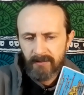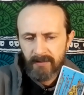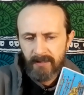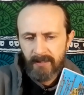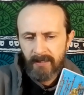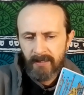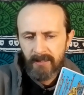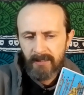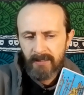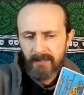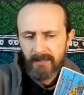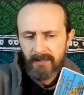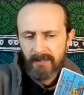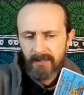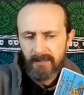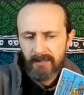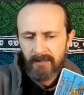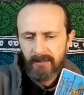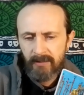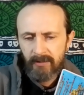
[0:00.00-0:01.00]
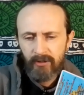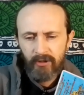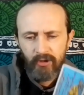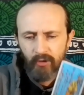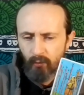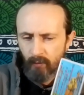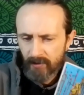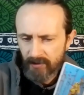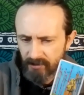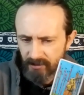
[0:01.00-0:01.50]
Okay? You
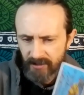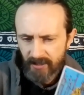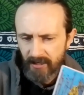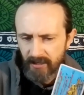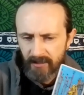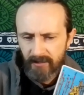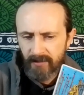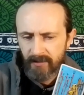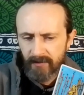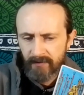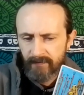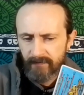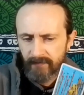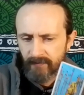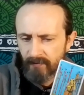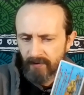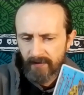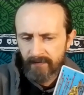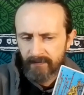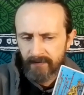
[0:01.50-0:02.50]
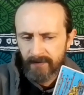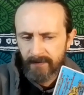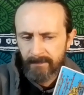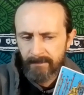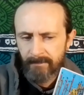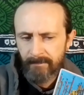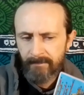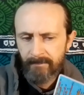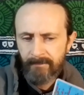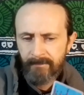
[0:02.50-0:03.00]
don't want to stay here forever.
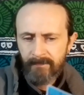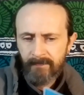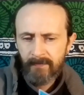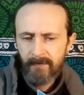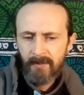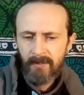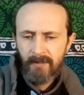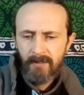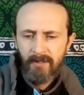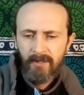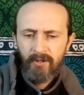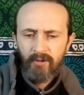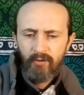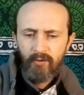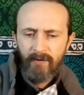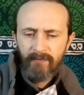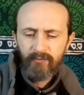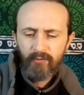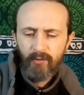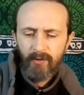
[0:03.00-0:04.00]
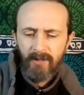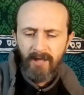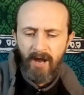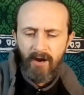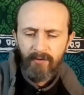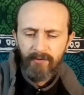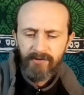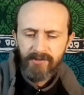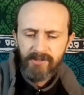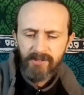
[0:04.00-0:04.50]
You have to
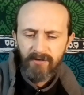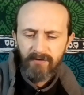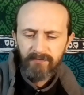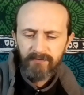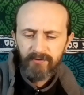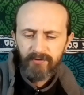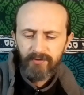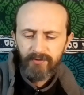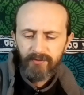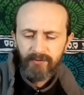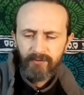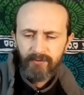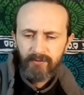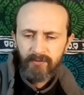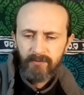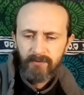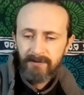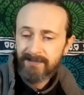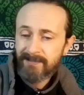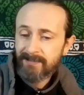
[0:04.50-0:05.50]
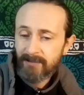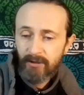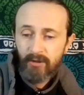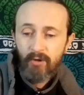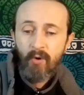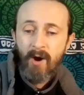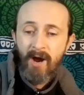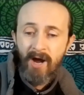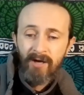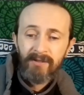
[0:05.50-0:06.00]
allow yourself to
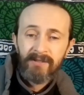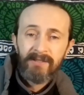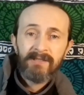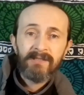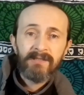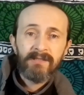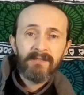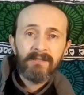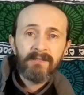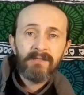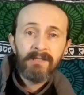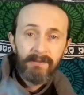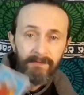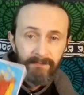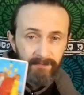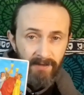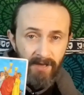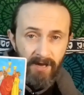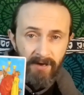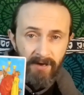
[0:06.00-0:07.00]
go out and live